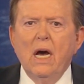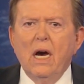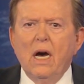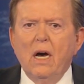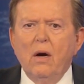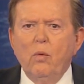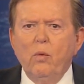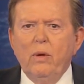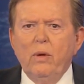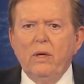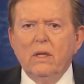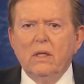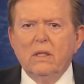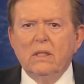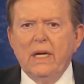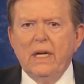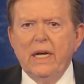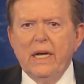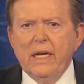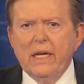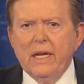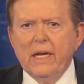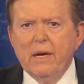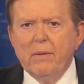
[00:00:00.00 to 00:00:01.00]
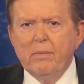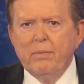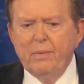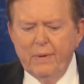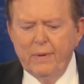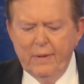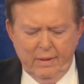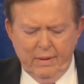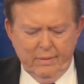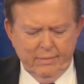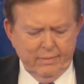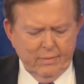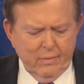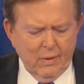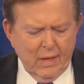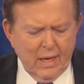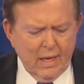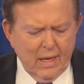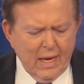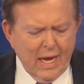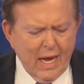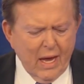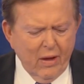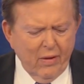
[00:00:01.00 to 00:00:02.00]
We'll take up
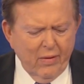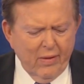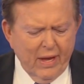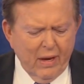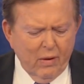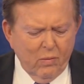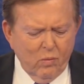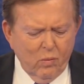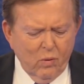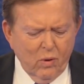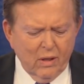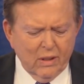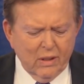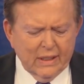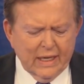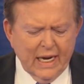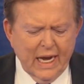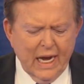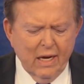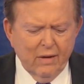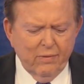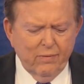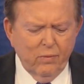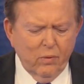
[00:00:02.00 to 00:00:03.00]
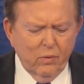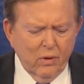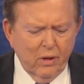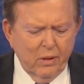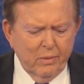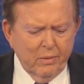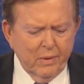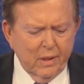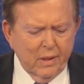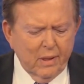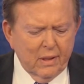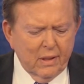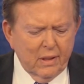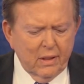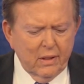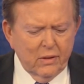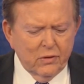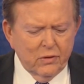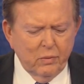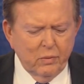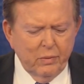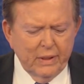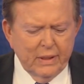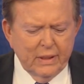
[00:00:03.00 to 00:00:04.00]
how that worked out for him
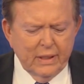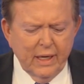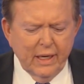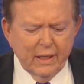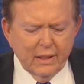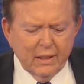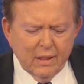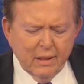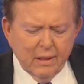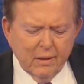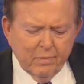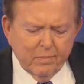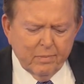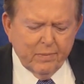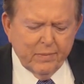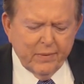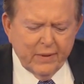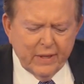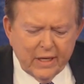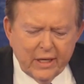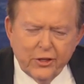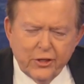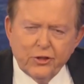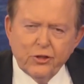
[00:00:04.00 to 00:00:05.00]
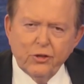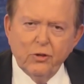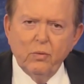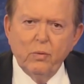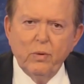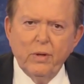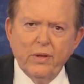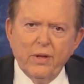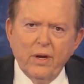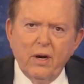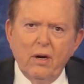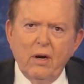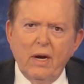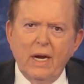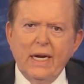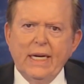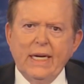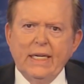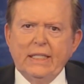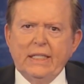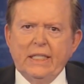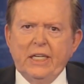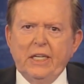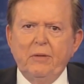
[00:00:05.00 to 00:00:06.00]
as we take the issue with our
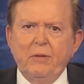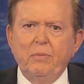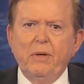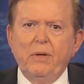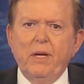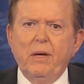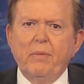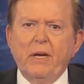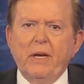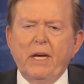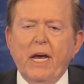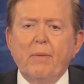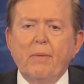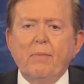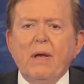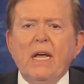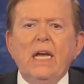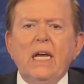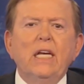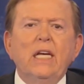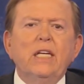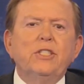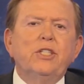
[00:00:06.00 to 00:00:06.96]
A-team coming up.